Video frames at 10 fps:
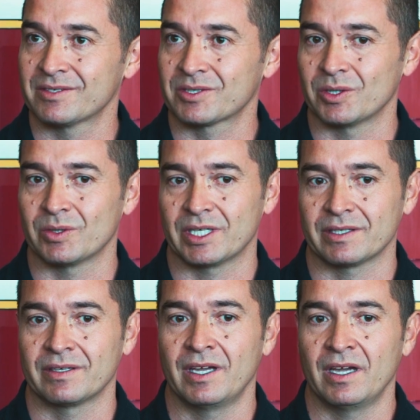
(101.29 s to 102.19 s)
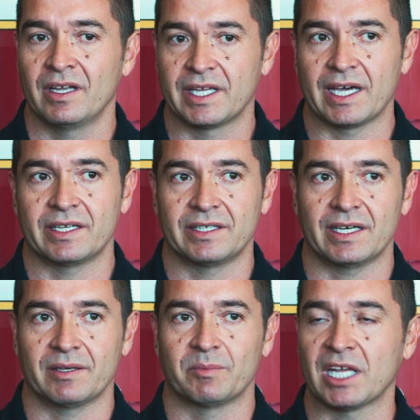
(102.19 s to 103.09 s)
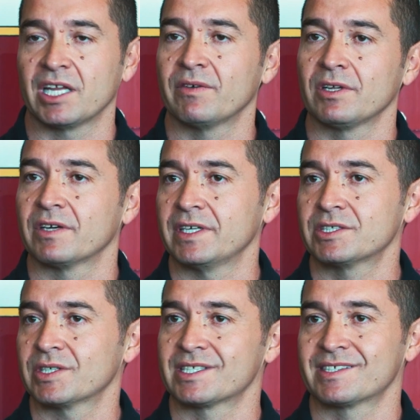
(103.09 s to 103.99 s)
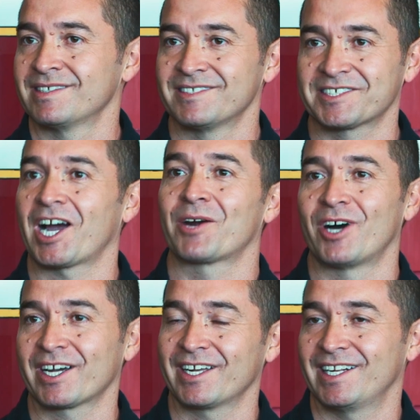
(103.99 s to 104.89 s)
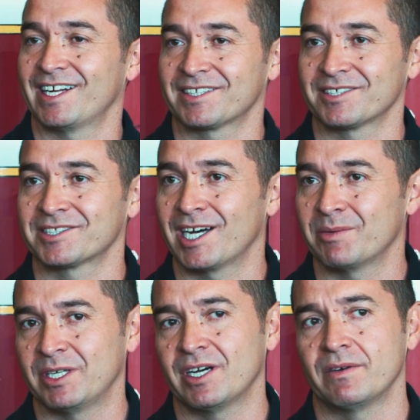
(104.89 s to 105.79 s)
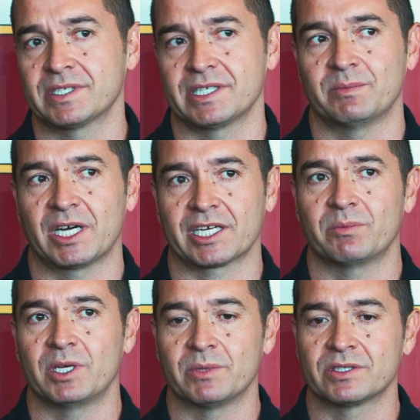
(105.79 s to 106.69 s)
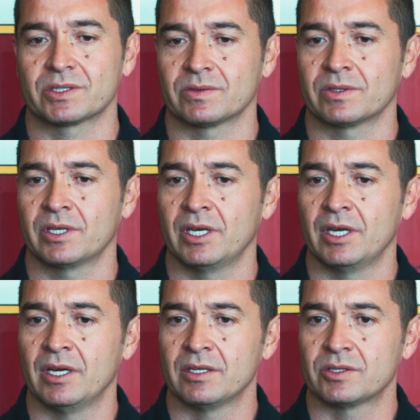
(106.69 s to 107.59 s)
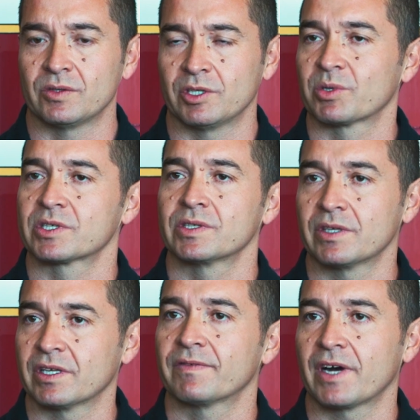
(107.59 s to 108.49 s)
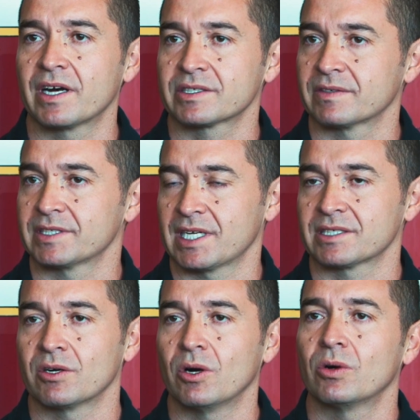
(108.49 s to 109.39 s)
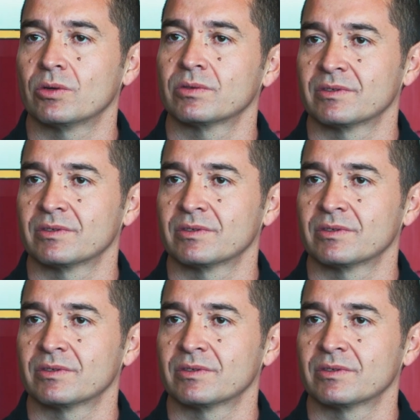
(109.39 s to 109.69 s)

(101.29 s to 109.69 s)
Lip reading: So that my level of interest skyrocketed at the time, and obviously my commitment to the pursuit of the fire service as a whole.